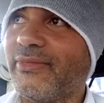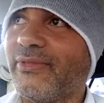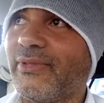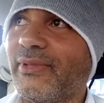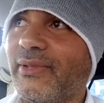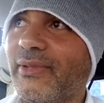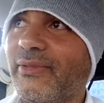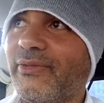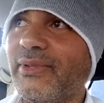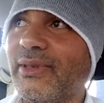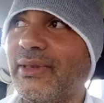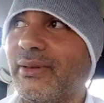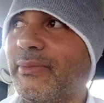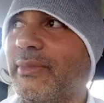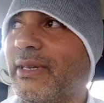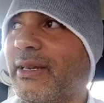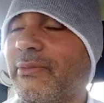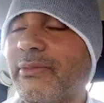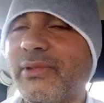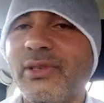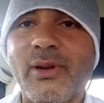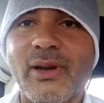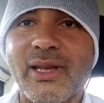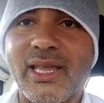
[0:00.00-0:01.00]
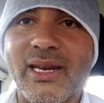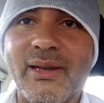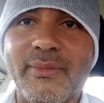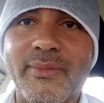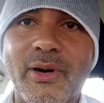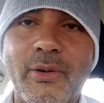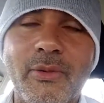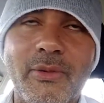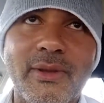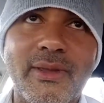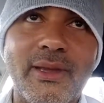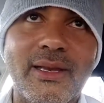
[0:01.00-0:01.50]
I'm talking
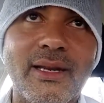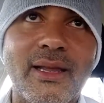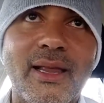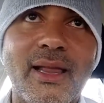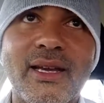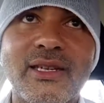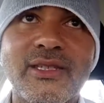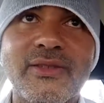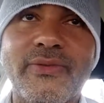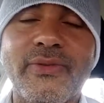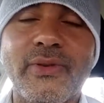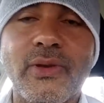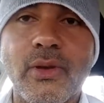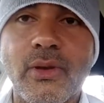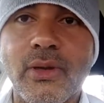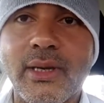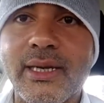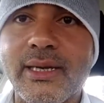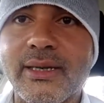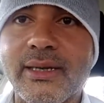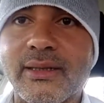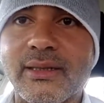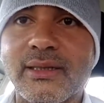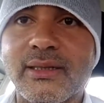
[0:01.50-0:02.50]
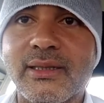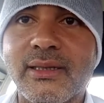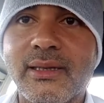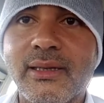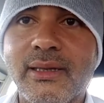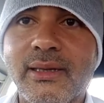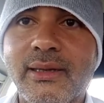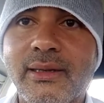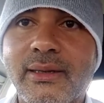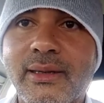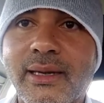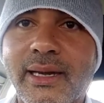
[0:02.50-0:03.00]
about within the last few years,
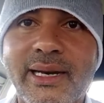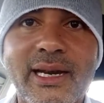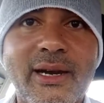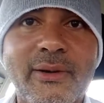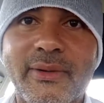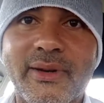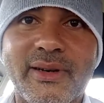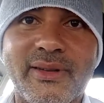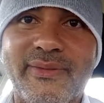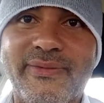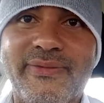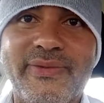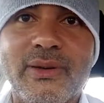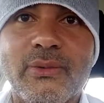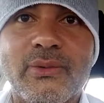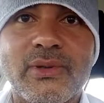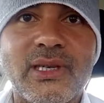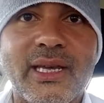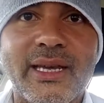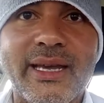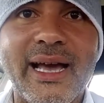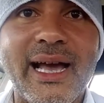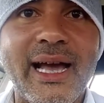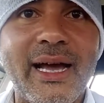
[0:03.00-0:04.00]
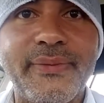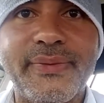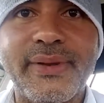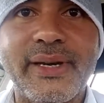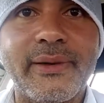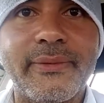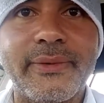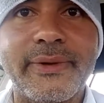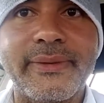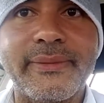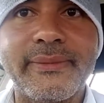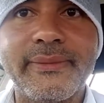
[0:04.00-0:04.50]
an hour feels like half an
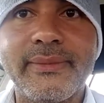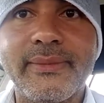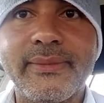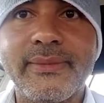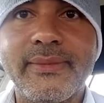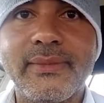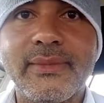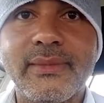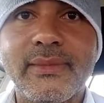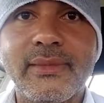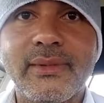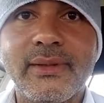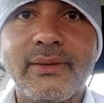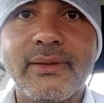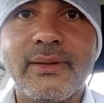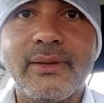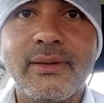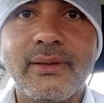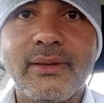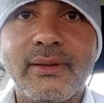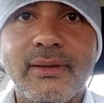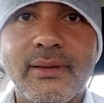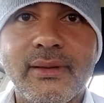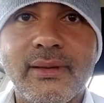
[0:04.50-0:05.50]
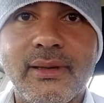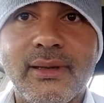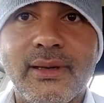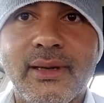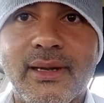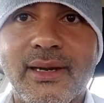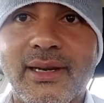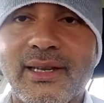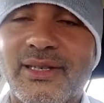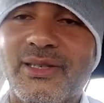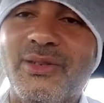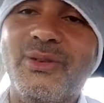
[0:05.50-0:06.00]
hour.
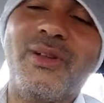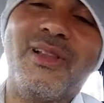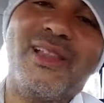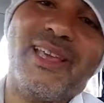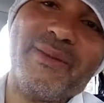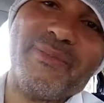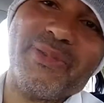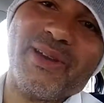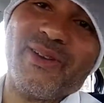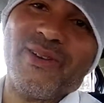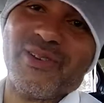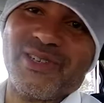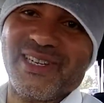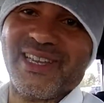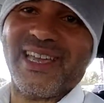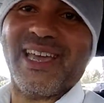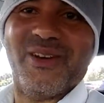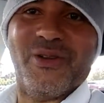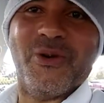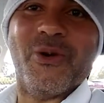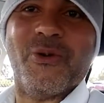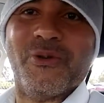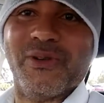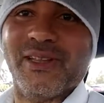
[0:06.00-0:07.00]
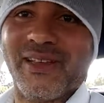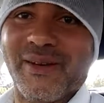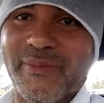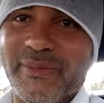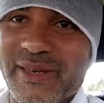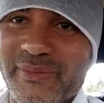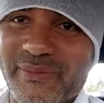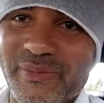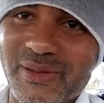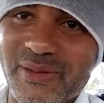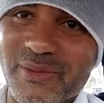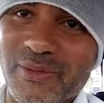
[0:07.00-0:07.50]
And it's not like because I'm getting older.
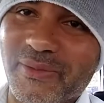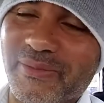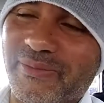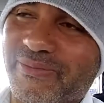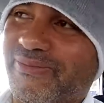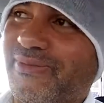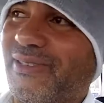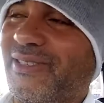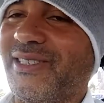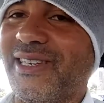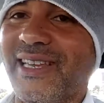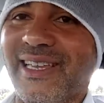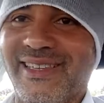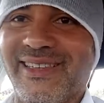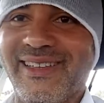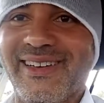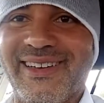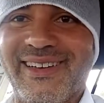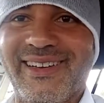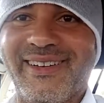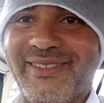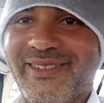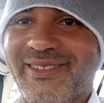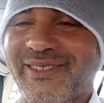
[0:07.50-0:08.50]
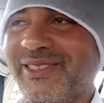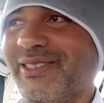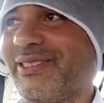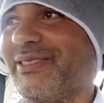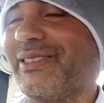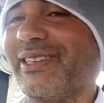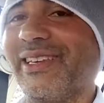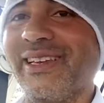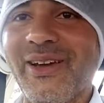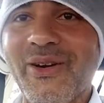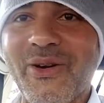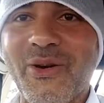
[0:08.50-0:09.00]
People have said that because
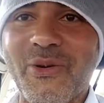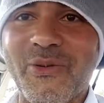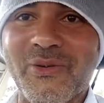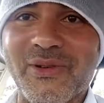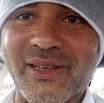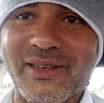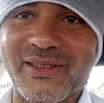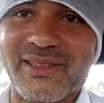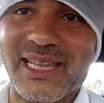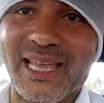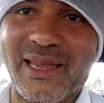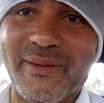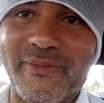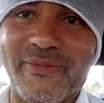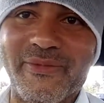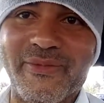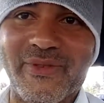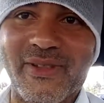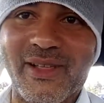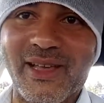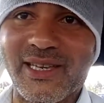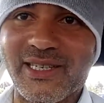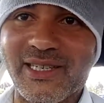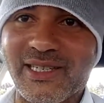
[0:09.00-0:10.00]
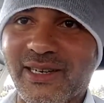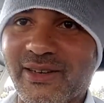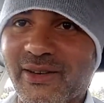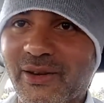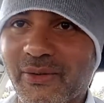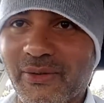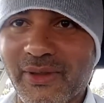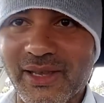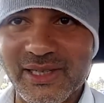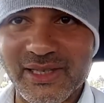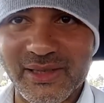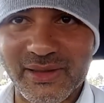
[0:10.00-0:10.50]
you get older, time flies and
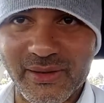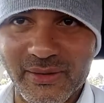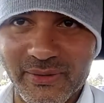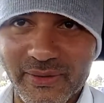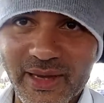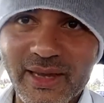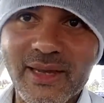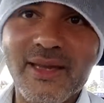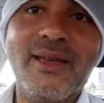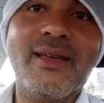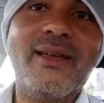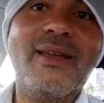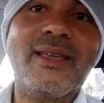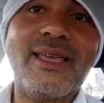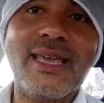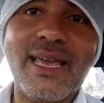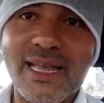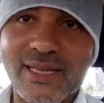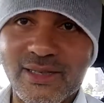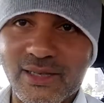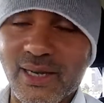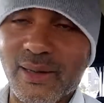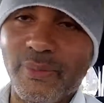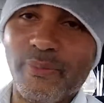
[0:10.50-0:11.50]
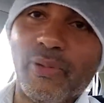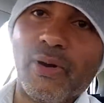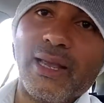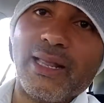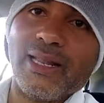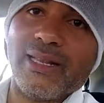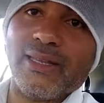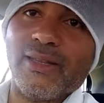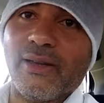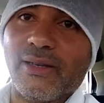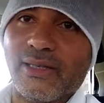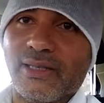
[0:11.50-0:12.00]
all this stuff. Yeah, to a
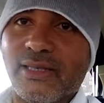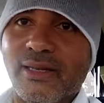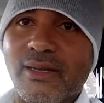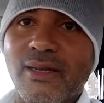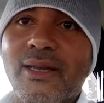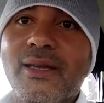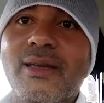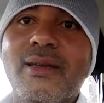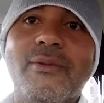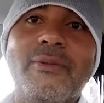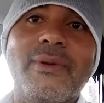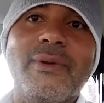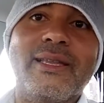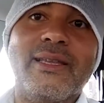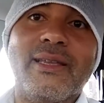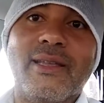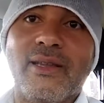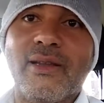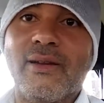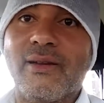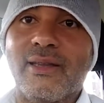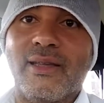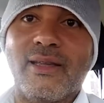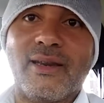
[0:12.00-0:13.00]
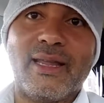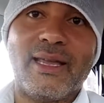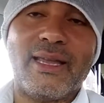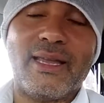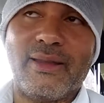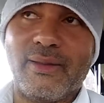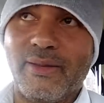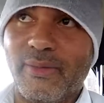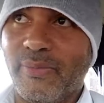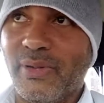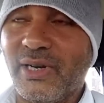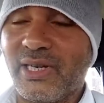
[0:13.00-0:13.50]
point it does. When you're younger,
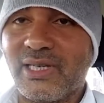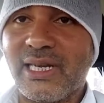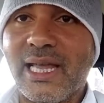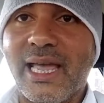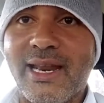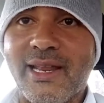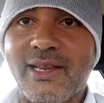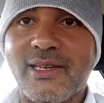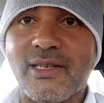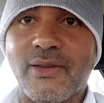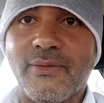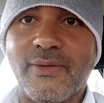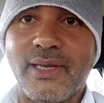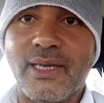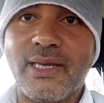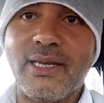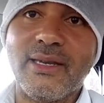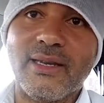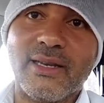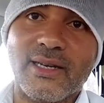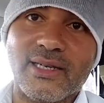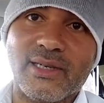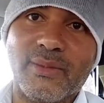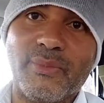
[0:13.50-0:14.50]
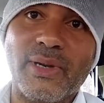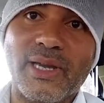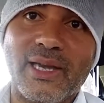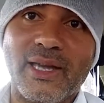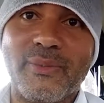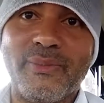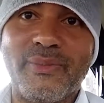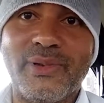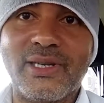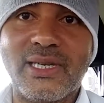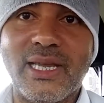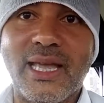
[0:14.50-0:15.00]
like, the percentage of a year is a bigger
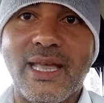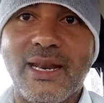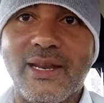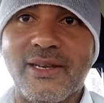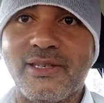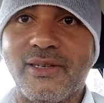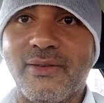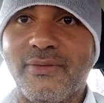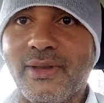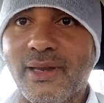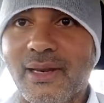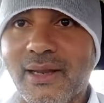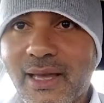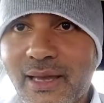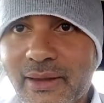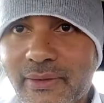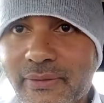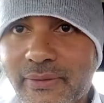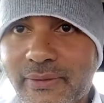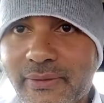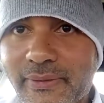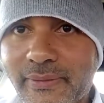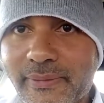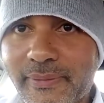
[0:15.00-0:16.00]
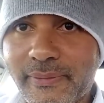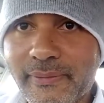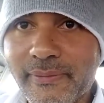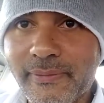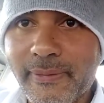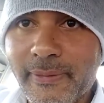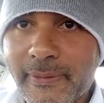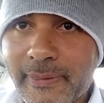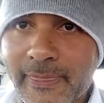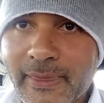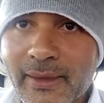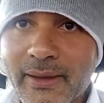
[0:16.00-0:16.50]
percentage of your life.
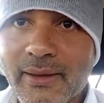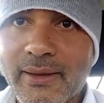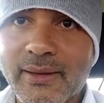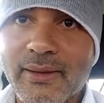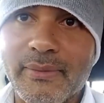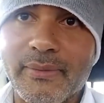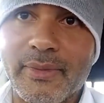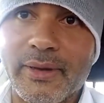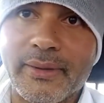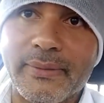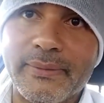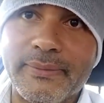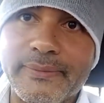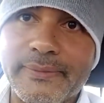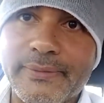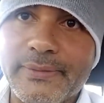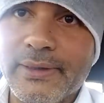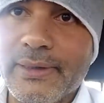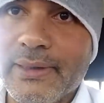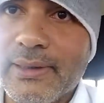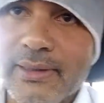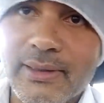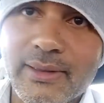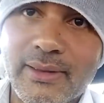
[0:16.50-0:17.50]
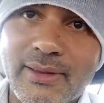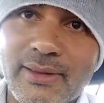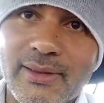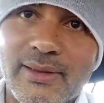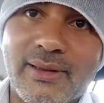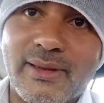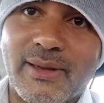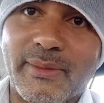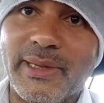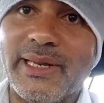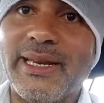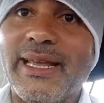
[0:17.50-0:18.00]
But,
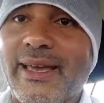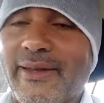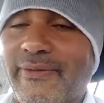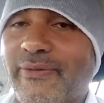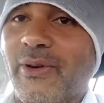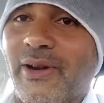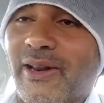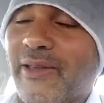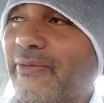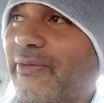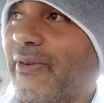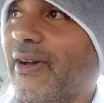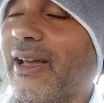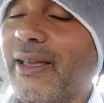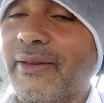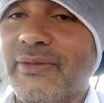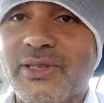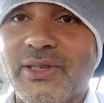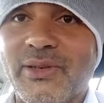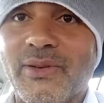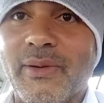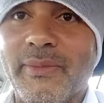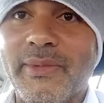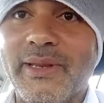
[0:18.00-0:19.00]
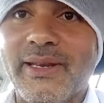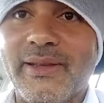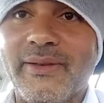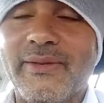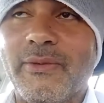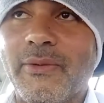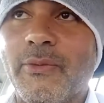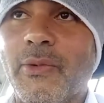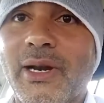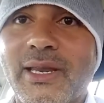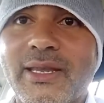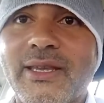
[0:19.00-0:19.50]
45, so
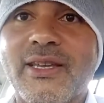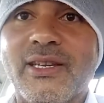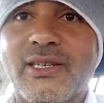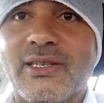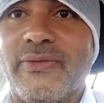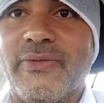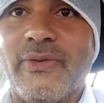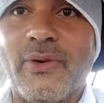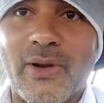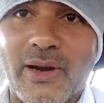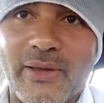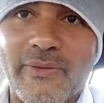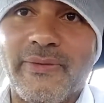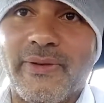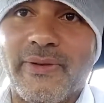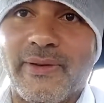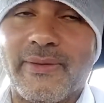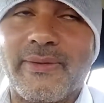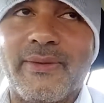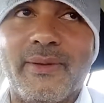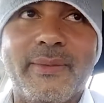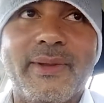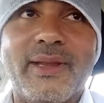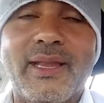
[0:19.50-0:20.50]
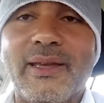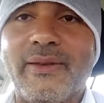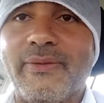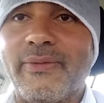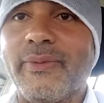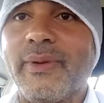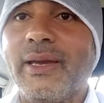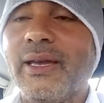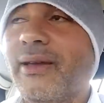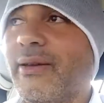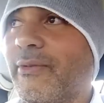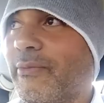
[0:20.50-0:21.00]
1 year's a 45th of my life.